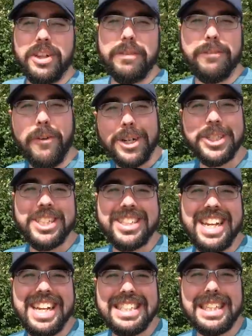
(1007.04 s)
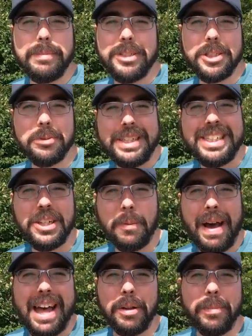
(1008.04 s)
Unfortunately, today is a little bit too windy to go
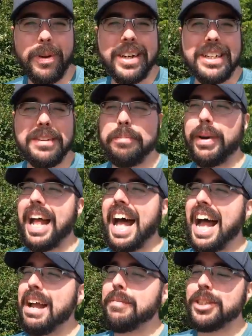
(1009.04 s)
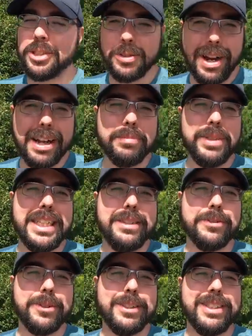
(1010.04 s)
paddleboarding, but I'm a strong
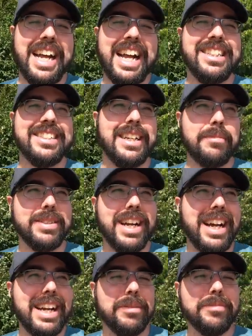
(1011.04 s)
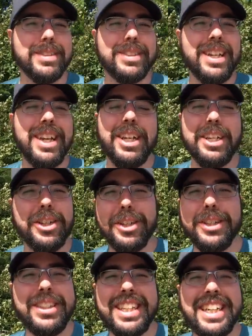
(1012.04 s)
believer that sometimes
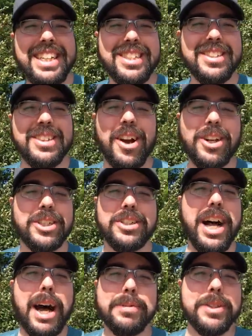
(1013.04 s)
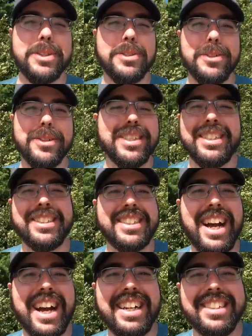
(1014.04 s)
good things are just obstacles in
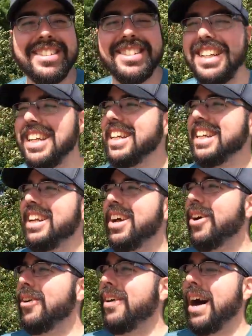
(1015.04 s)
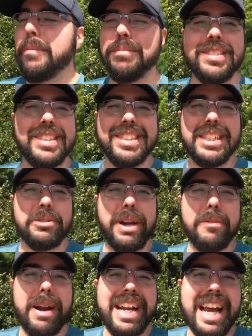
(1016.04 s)
disguise. You know, I'm
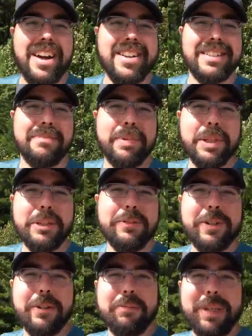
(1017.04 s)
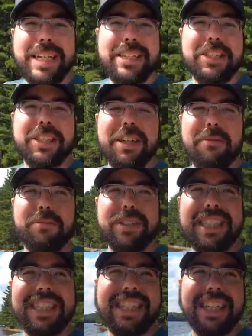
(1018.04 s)
situated right now in this beautiful beach,
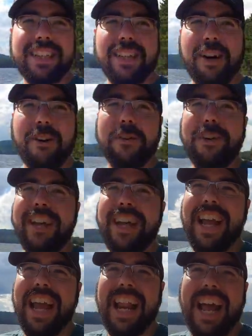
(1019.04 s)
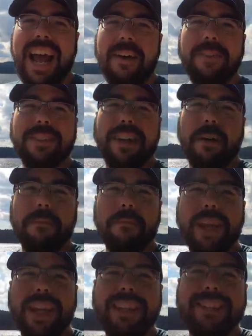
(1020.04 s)
completely alone, and I have this
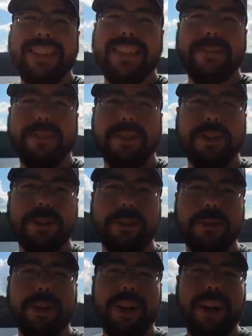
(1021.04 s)
amazing view